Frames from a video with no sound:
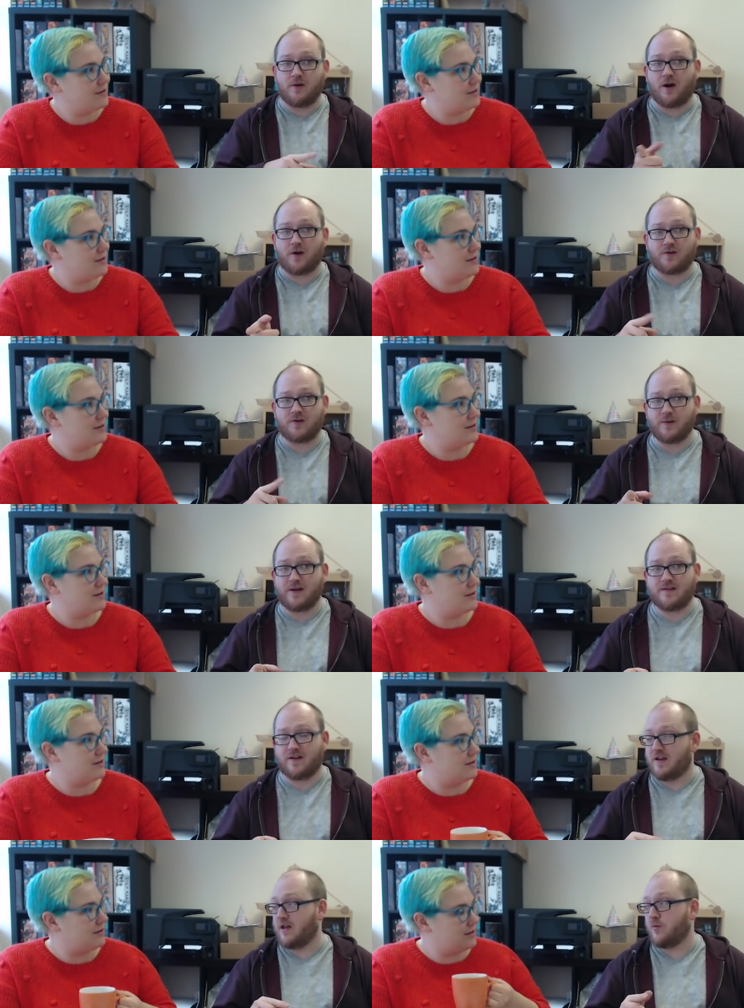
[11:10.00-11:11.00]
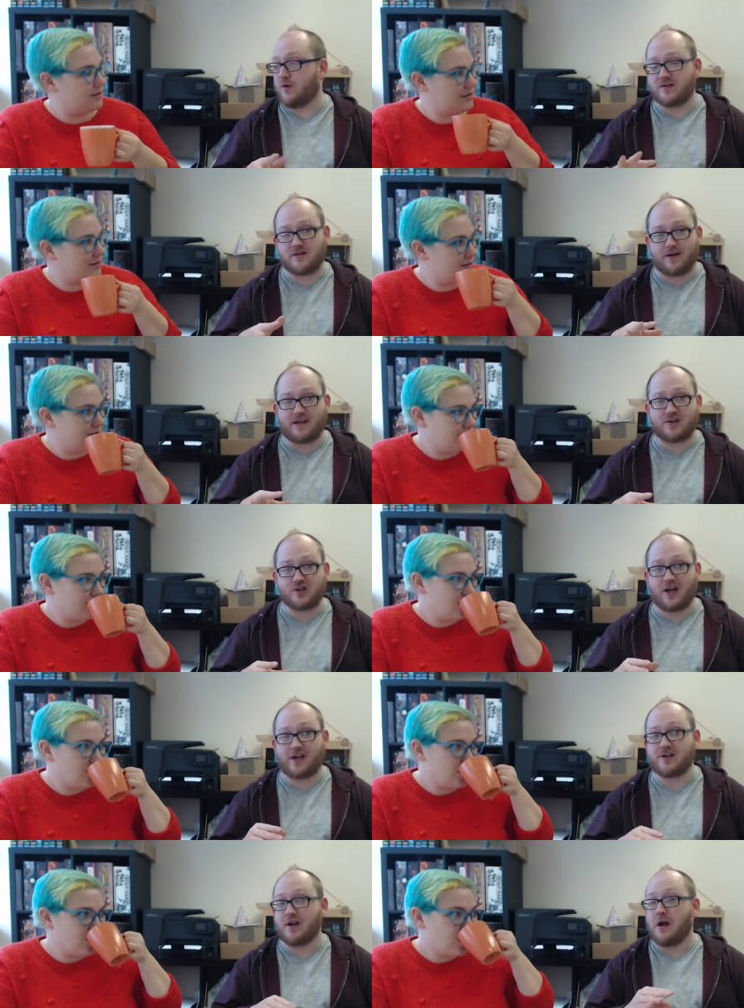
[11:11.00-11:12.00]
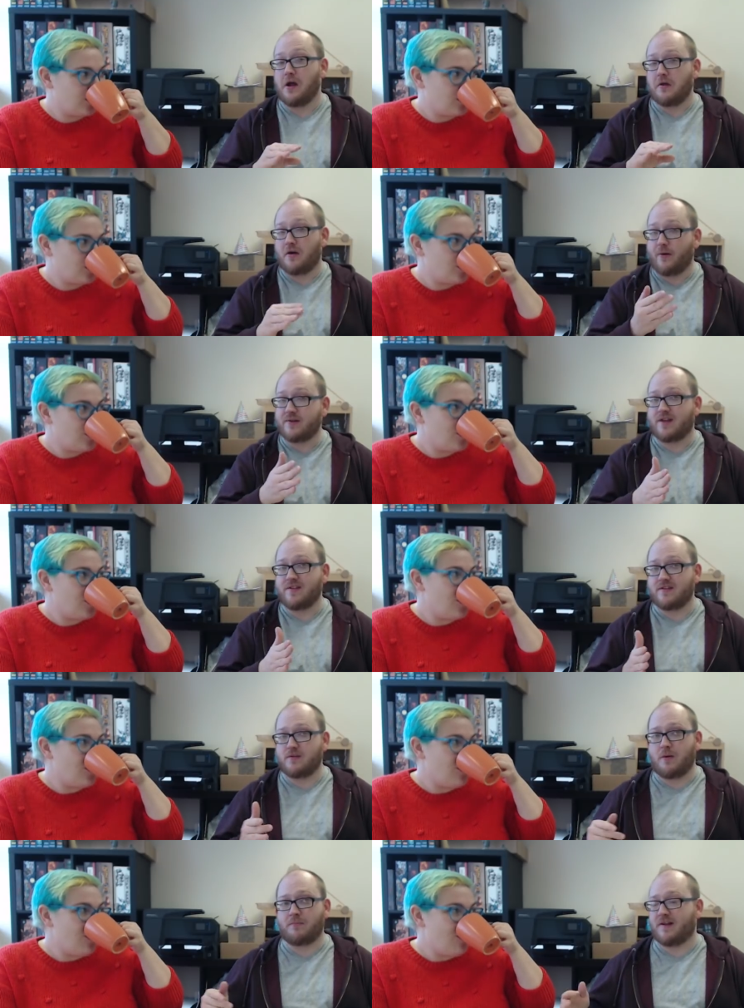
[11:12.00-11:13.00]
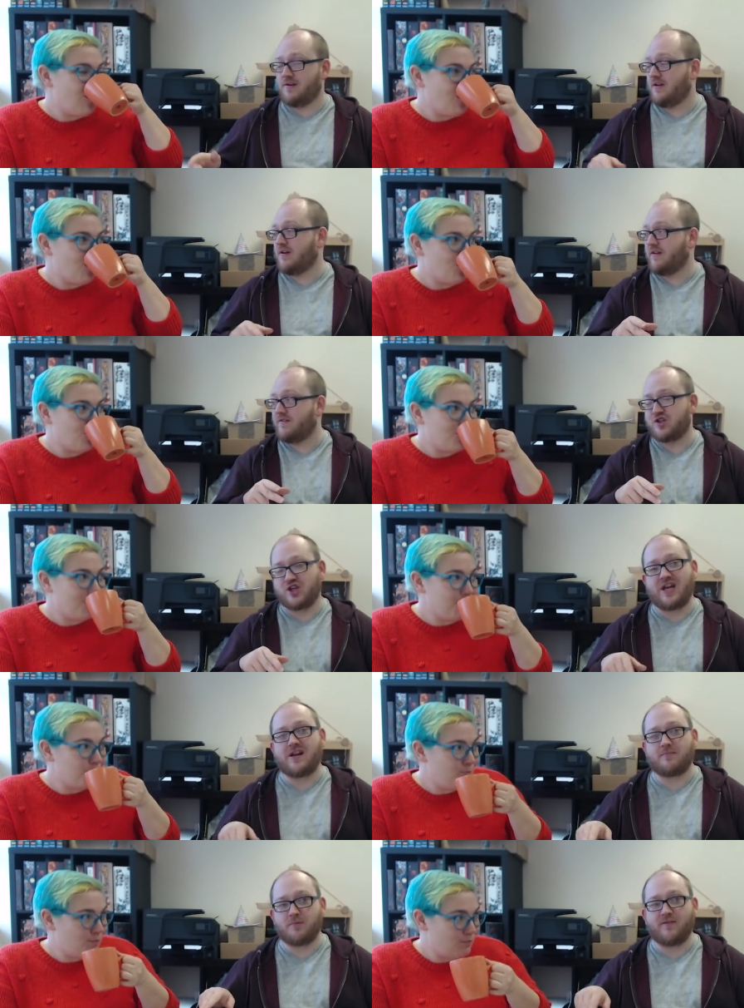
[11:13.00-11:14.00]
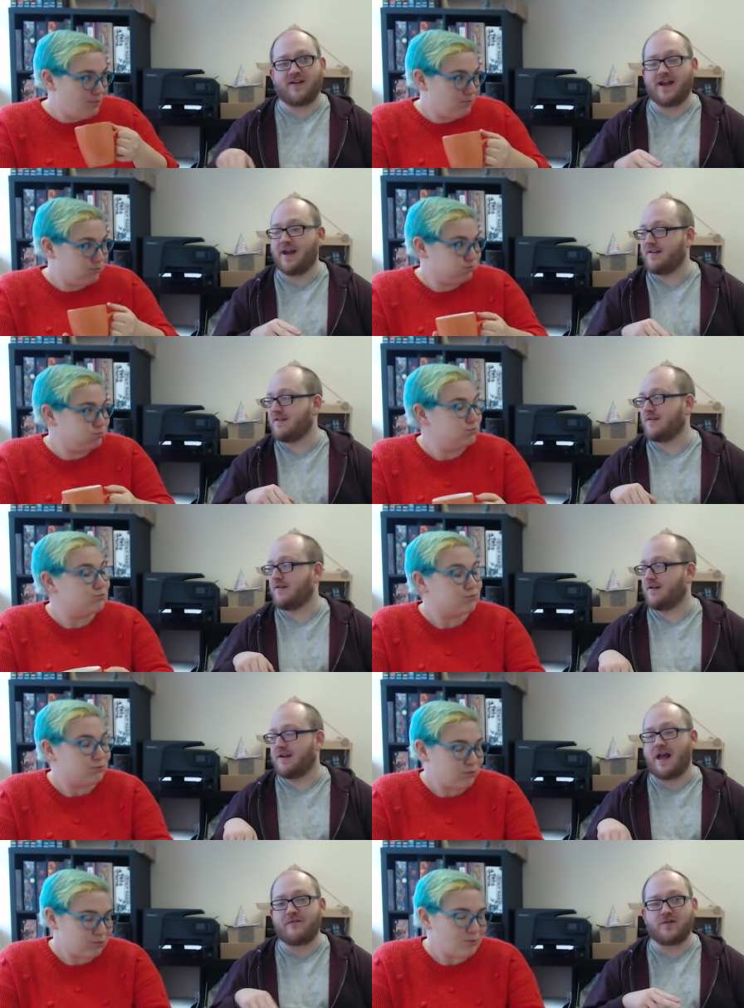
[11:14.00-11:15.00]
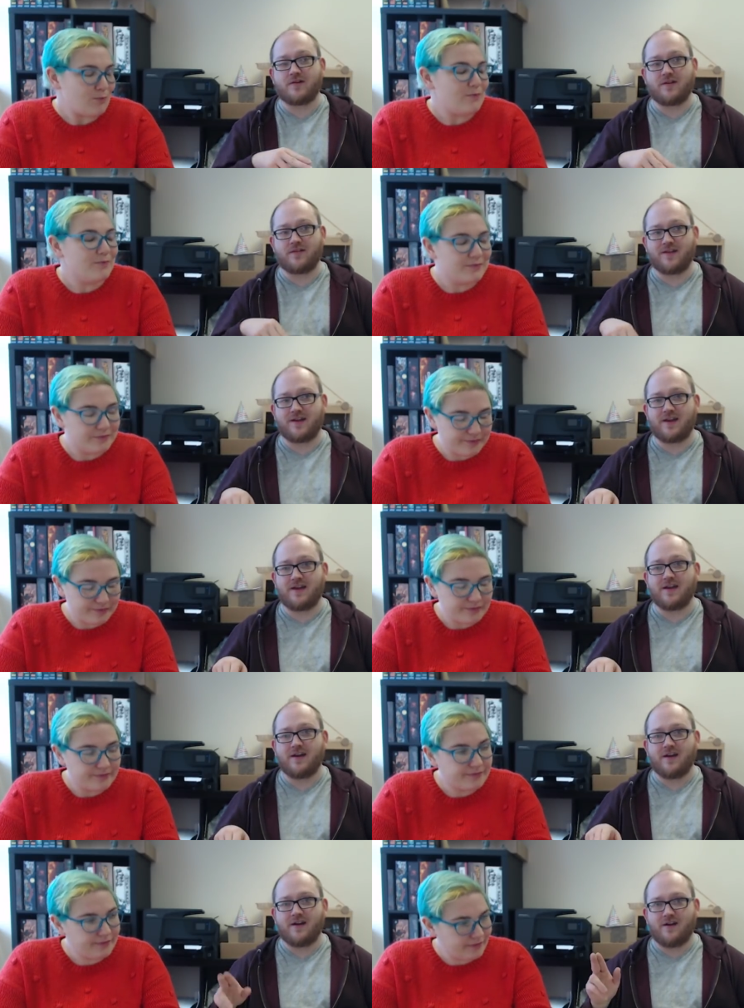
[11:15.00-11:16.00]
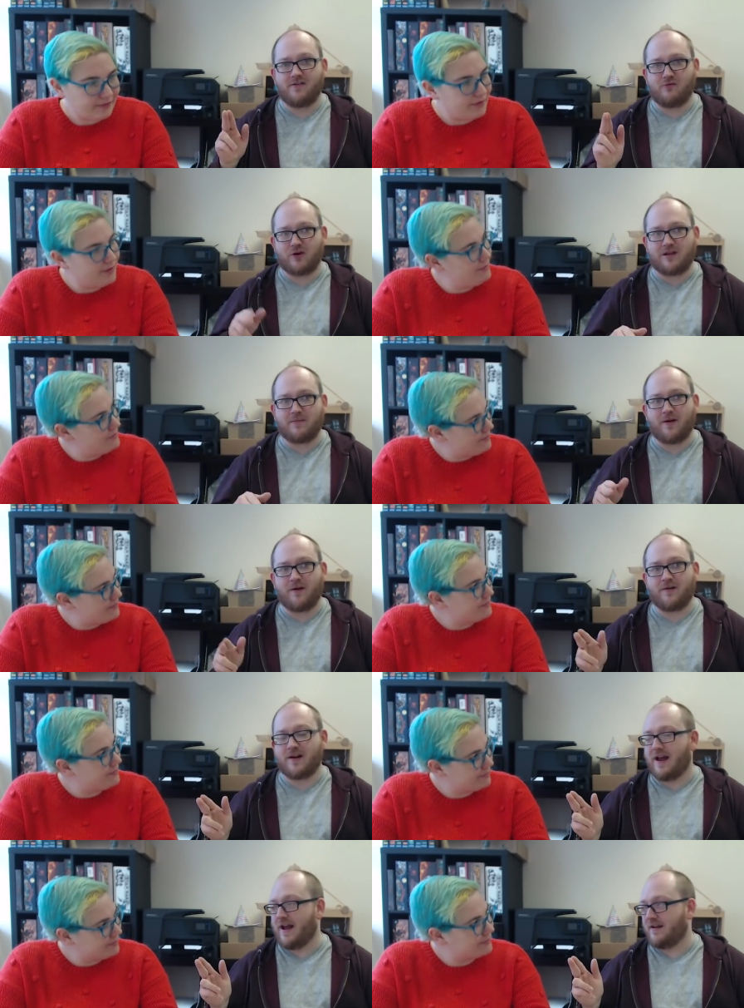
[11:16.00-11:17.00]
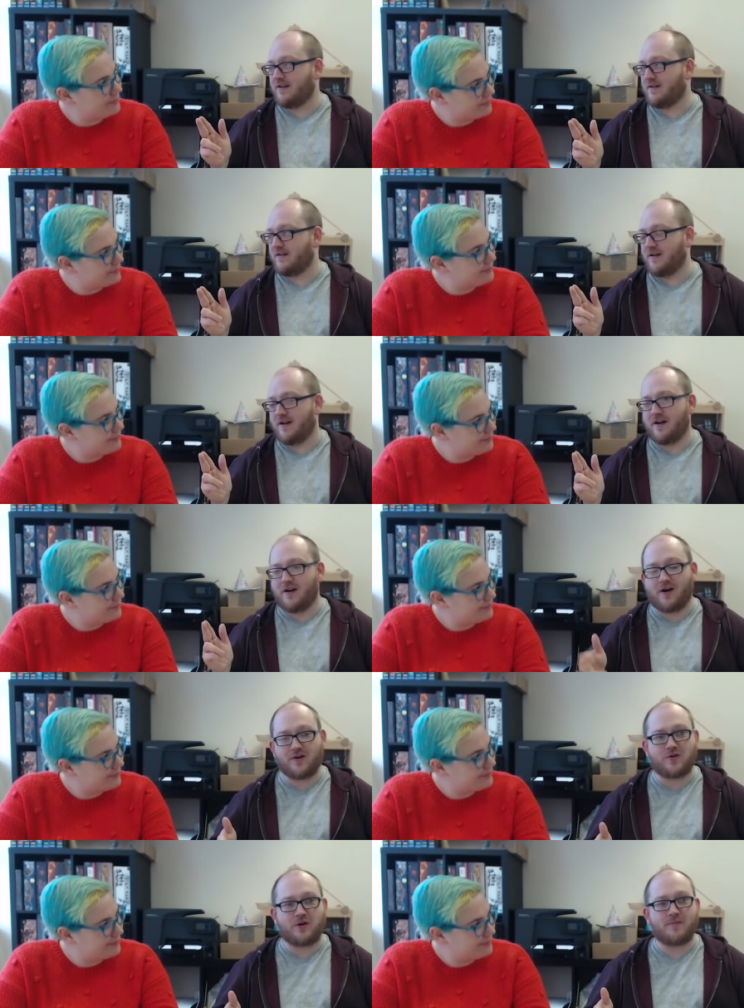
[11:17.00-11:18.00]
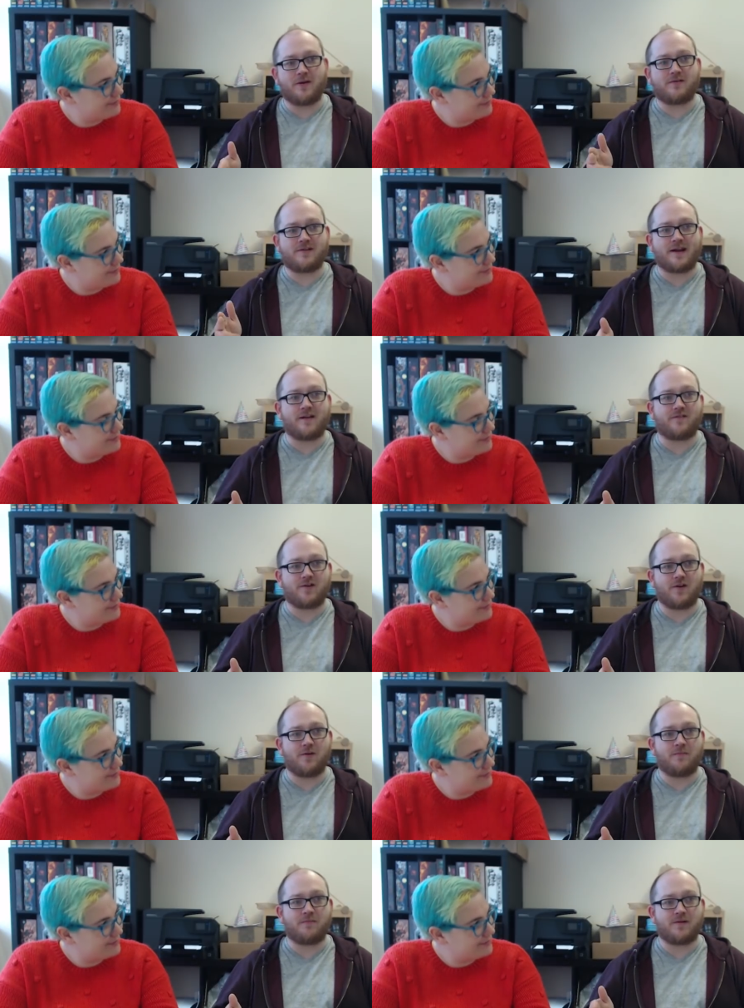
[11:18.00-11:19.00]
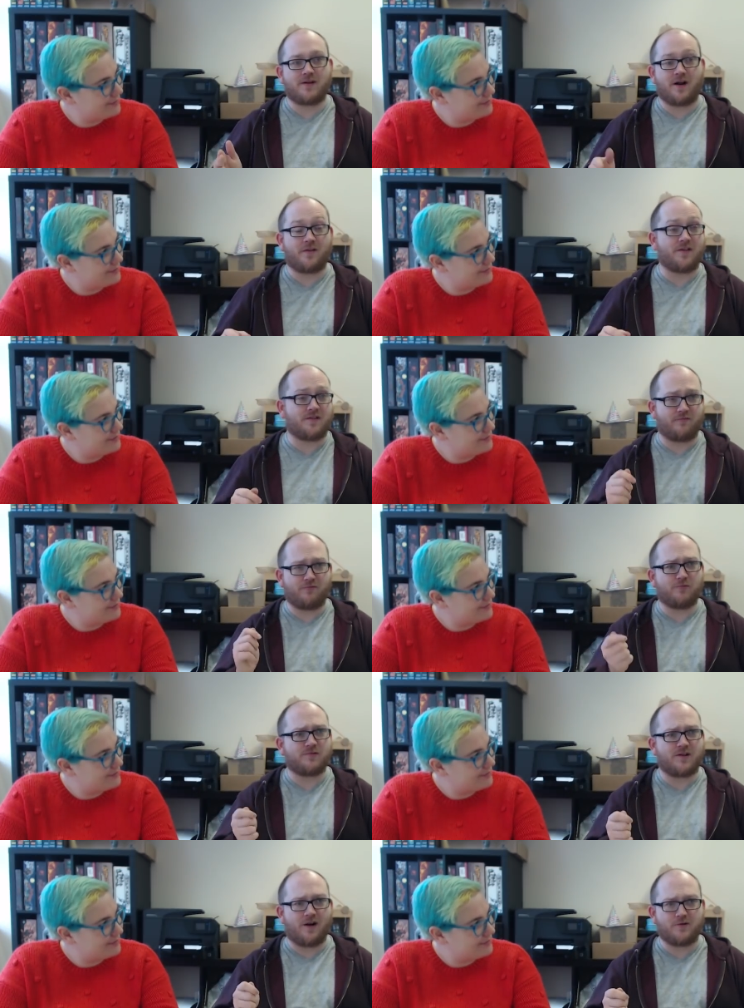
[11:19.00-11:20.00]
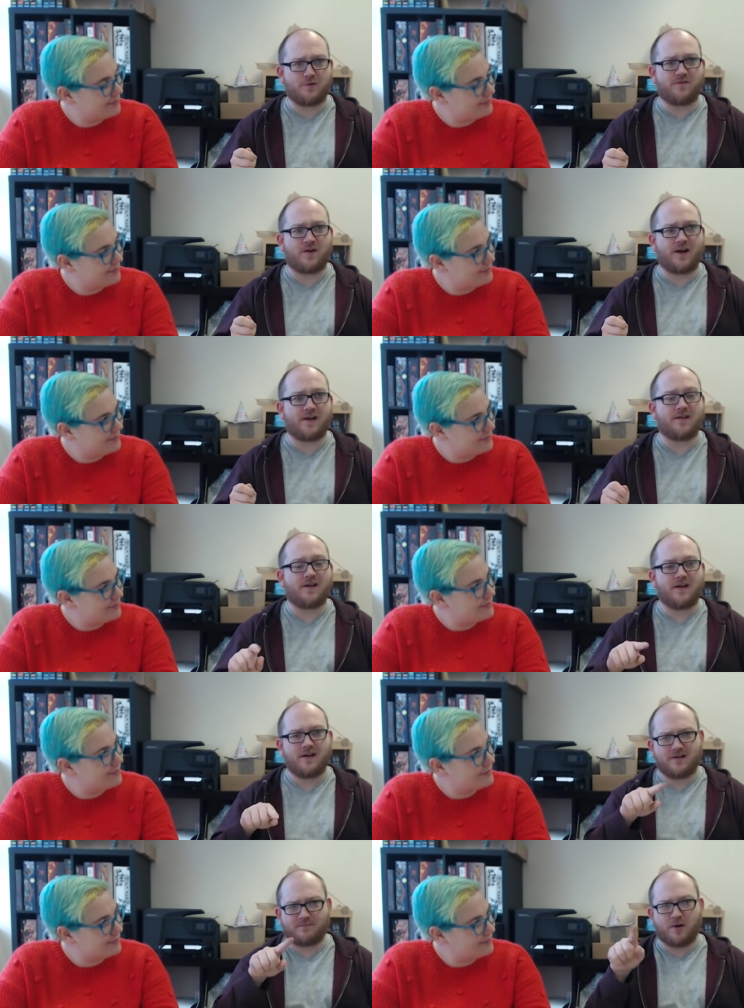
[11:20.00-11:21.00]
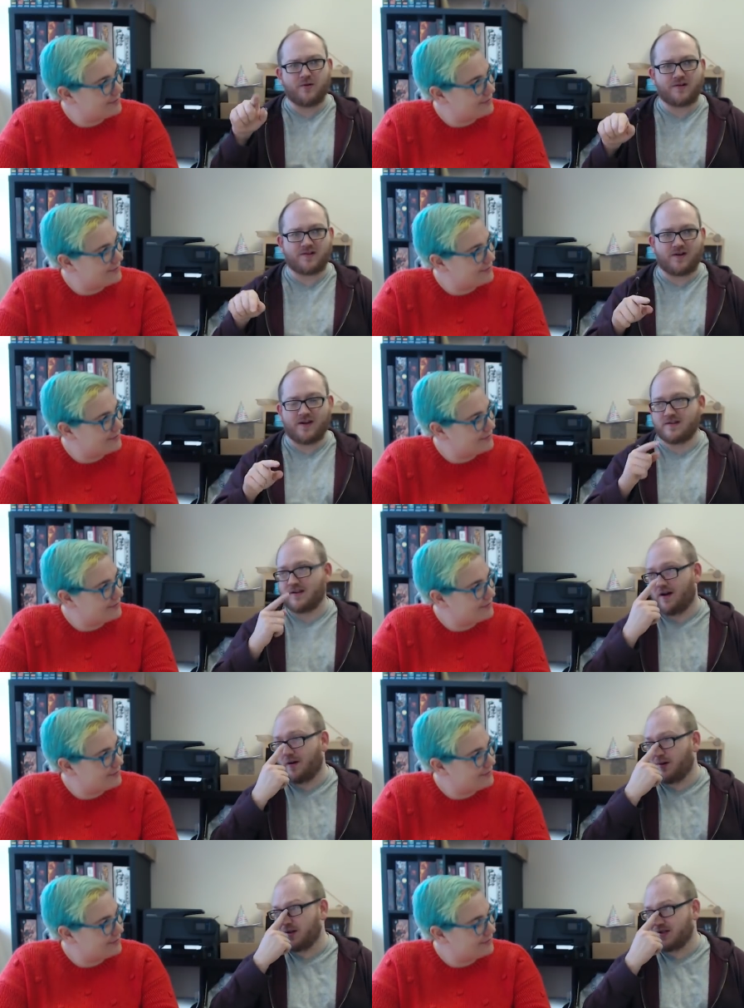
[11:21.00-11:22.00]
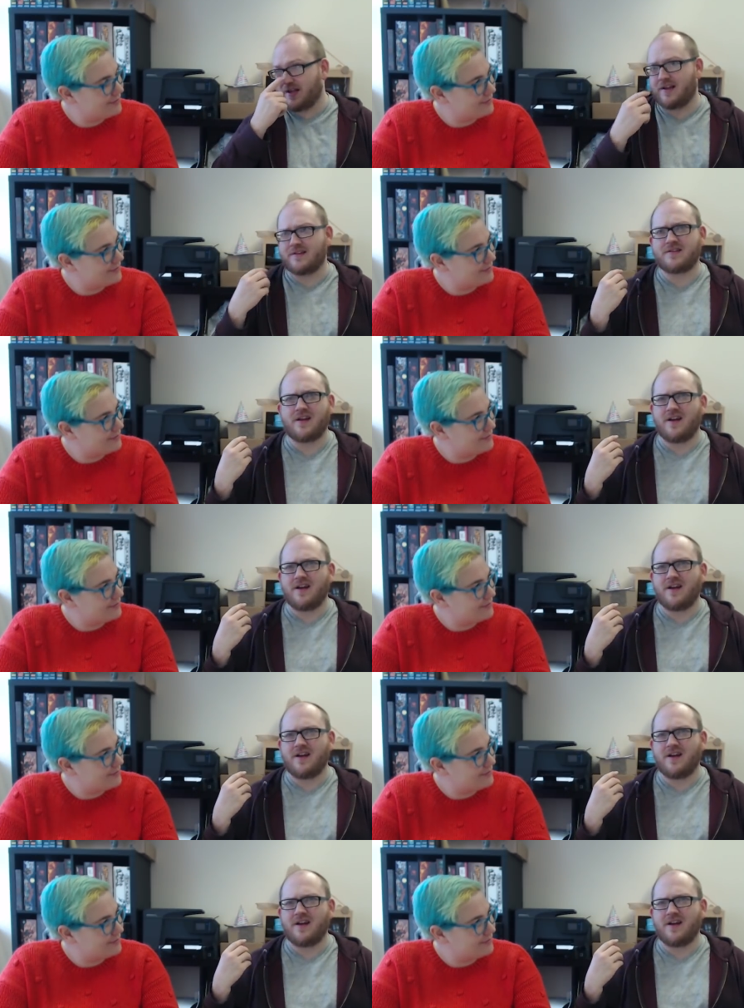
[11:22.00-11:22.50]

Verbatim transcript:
Speaker 1: hard or too easy and you want to make a change, I would say this is the one place you can kind of cheat and move ahead. Is you can have a look at the rookie mode and uh, hardcore mode deck of doom card. There's a rules card you'll find, poker size card which says